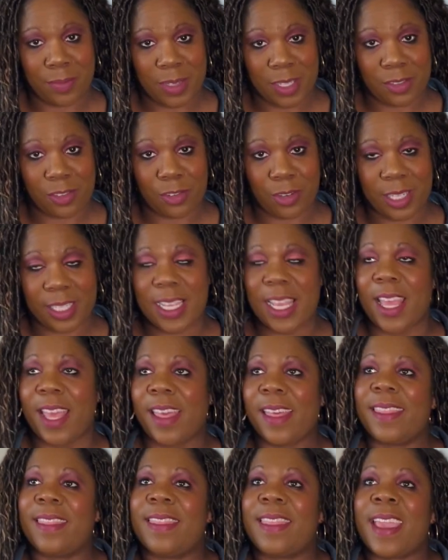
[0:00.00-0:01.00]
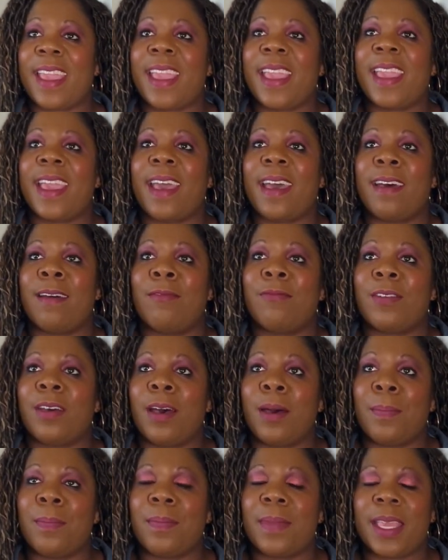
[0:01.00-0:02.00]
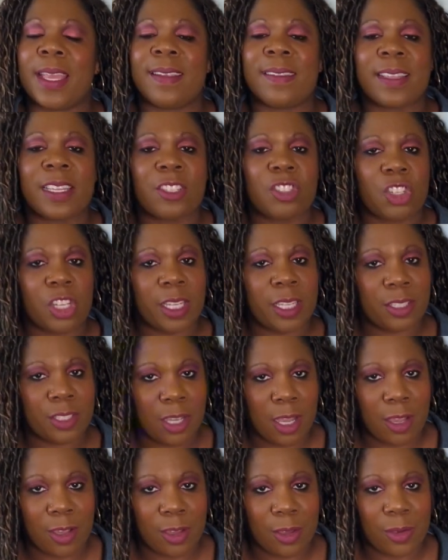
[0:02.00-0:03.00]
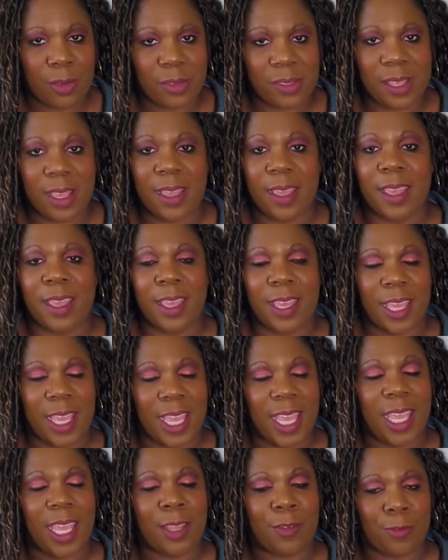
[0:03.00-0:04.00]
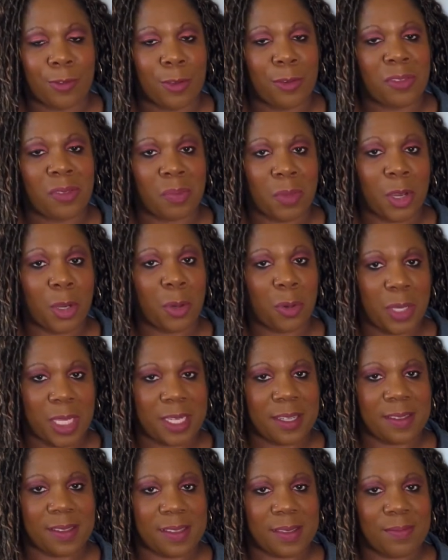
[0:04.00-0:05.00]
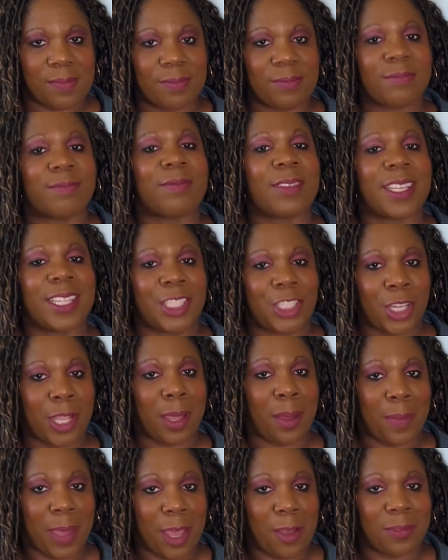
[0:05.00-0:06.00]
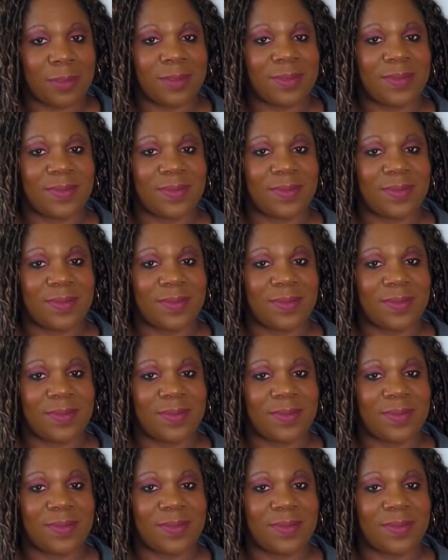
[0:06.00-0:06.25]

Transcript: District. They have amazing chicken tacos and frozen margaritas. Check them out.